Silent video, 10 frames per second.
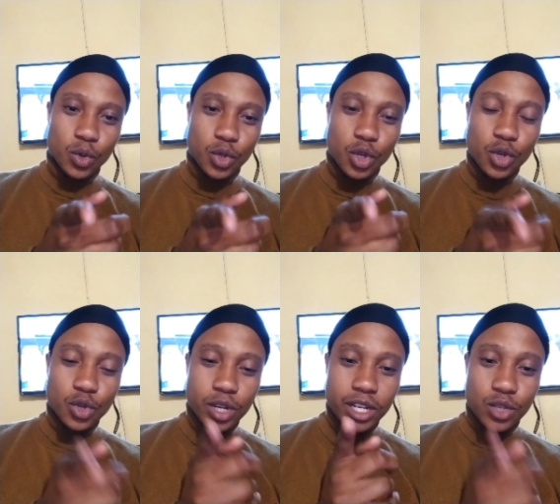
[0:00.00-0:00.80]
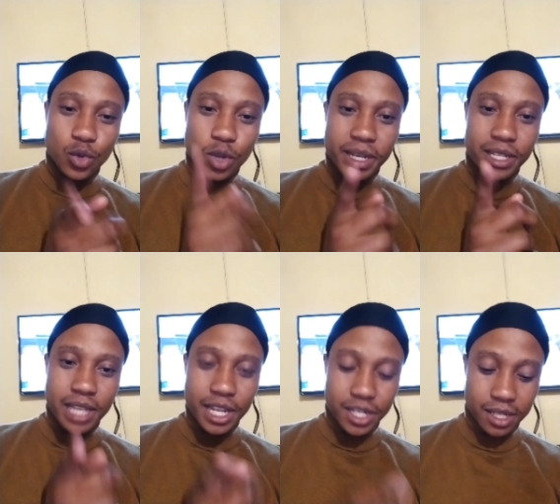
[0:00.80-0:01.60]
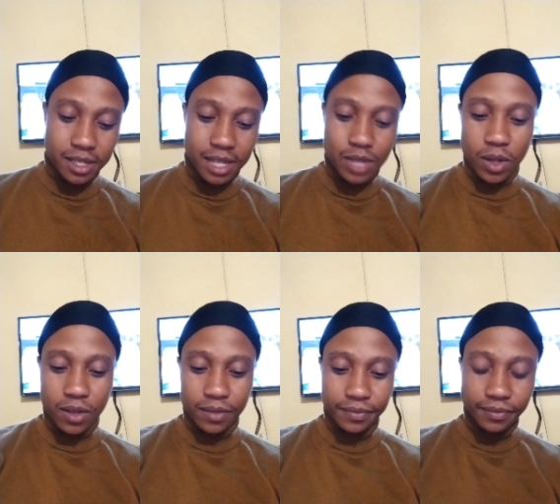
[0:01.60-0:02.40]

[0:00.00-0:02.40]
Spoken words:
do you usually do your meditations as well?